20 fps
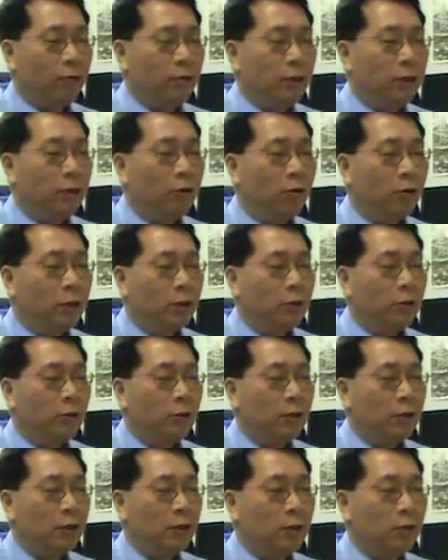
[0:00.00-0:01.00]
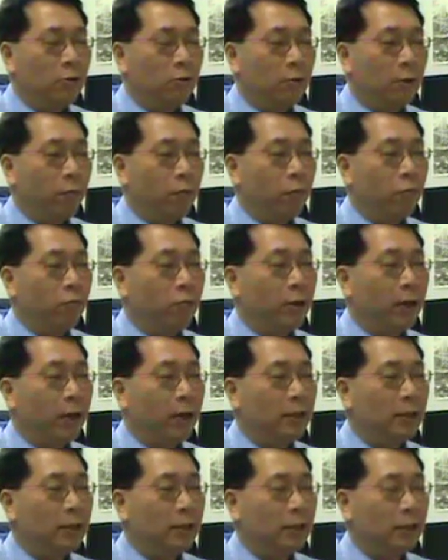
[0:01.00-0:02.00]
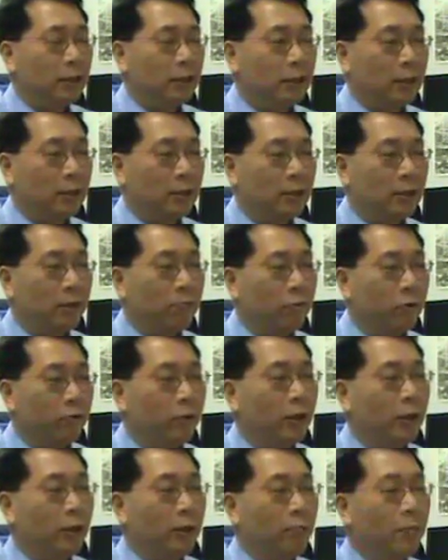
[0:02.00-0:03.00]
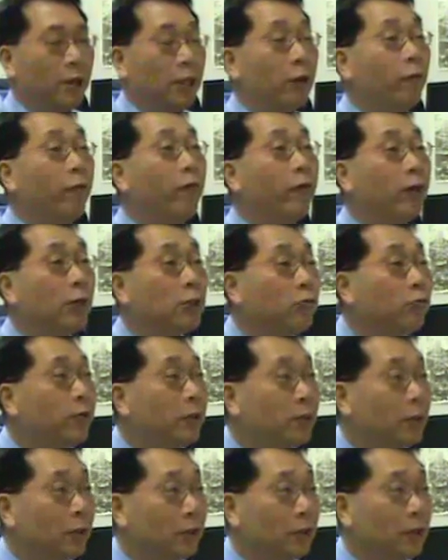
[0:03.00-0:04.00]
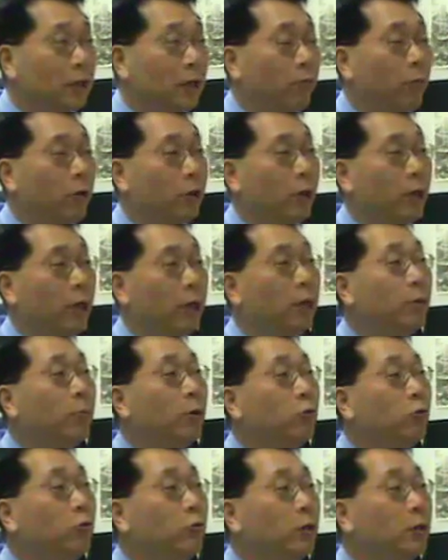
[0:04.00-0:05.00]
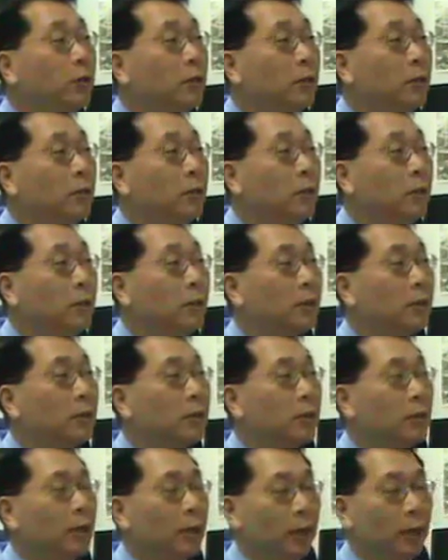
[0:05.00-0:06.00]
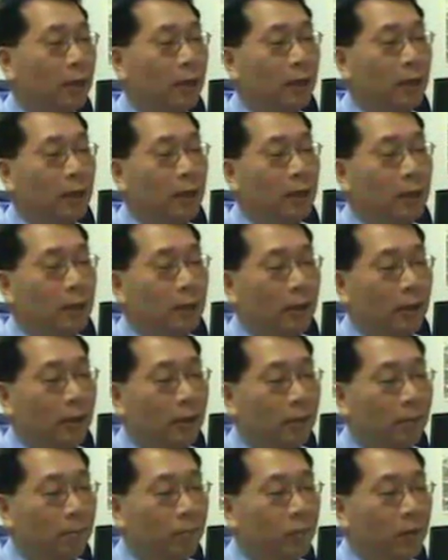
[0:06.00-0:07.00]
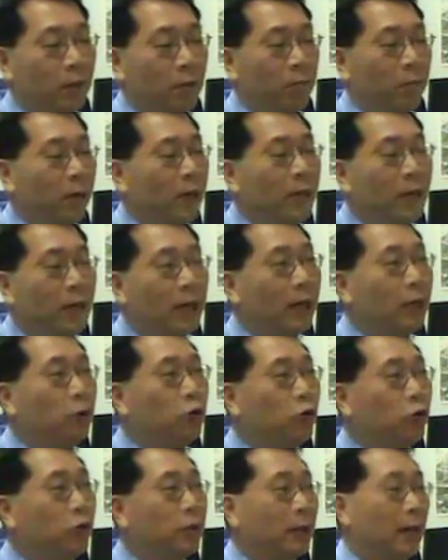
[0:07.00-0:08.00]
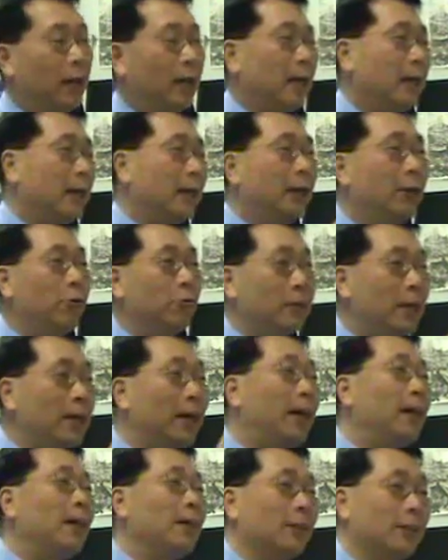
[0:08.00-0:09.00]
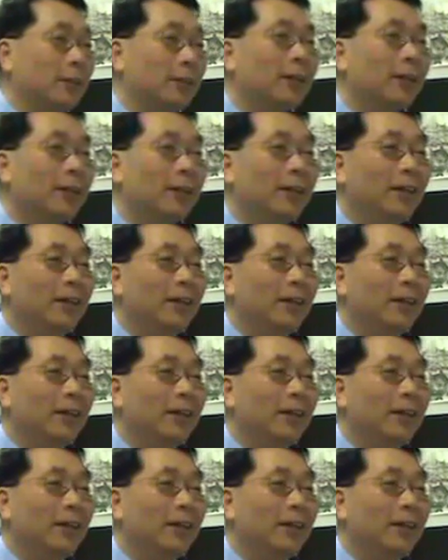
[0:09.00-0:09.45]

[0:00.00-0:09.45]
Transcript: in order to protect some of the manufacturers and some of the labor unionists, okay, many countries are accusing others